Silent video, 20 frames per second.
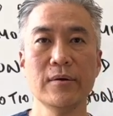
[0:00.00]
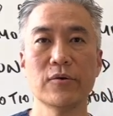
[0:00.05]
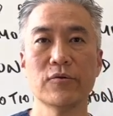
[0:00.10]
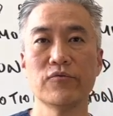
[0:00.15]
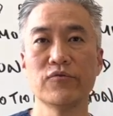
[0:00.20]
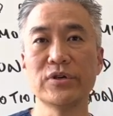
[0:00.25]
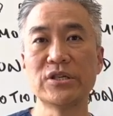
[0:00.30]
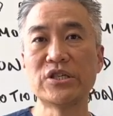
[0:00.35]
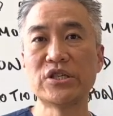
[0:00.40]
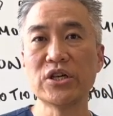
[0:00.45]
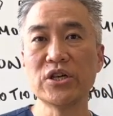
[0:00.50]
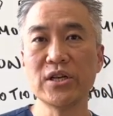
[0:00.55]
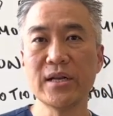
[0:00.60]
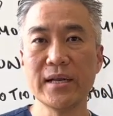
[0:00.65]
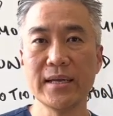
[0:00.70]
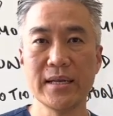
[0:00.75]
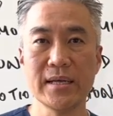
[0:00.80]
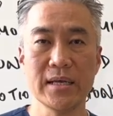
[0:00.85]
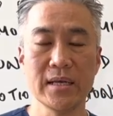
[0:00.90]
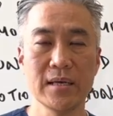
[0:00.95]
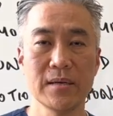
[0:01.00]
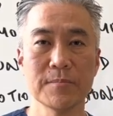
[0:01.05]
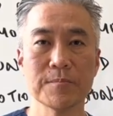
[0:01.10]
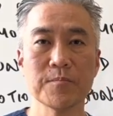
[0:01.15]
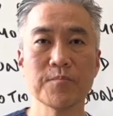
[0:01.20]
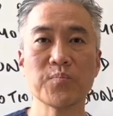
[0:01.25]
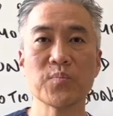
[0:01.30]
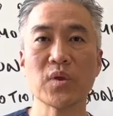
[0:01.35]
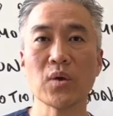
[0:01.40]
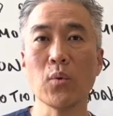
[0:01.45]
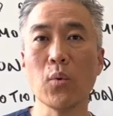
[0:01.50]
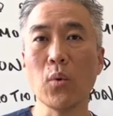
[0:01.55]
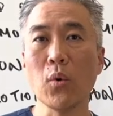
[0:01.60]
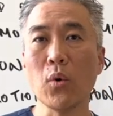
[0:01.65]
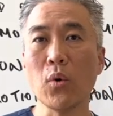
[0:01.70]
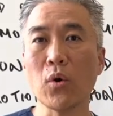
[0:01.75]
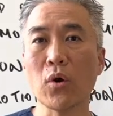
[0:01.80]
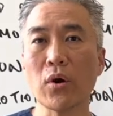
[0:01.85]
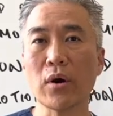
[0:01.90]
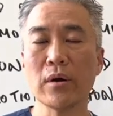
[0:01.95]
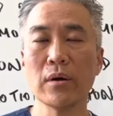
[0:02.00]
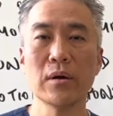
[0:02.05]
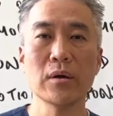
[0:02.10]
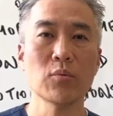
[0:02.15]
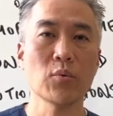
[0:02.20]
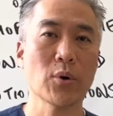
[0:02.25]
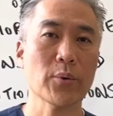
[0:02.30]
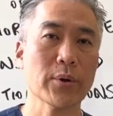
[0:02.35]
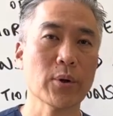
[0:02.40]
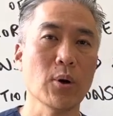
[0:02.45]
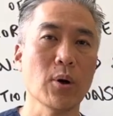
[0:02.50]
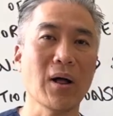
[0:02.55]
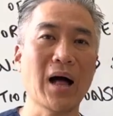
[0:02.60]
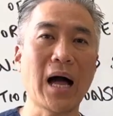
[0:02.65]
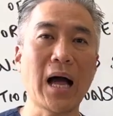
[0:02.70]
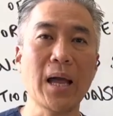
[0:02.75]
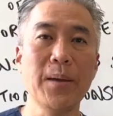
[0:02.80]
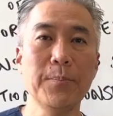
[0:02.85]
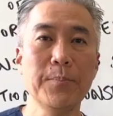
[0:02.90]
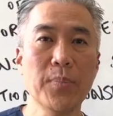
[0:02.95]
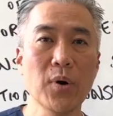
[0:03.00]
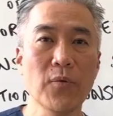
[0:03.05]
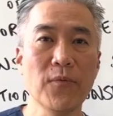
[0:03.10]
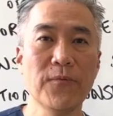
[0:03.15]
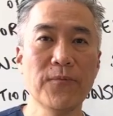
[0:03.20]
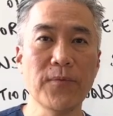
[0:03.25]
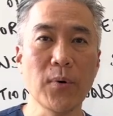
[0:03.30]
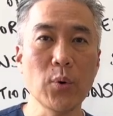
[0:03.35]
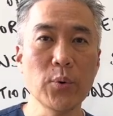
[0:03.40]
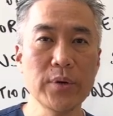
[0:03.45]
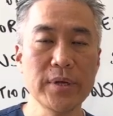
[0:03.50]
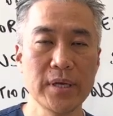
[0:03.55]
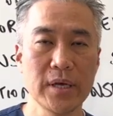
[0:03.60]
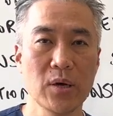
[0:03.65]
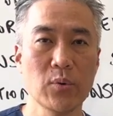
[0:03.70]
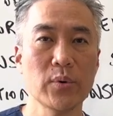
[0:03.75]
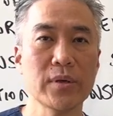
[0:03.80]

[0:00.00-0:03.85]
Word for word: rigidity, or what we call hypophonia,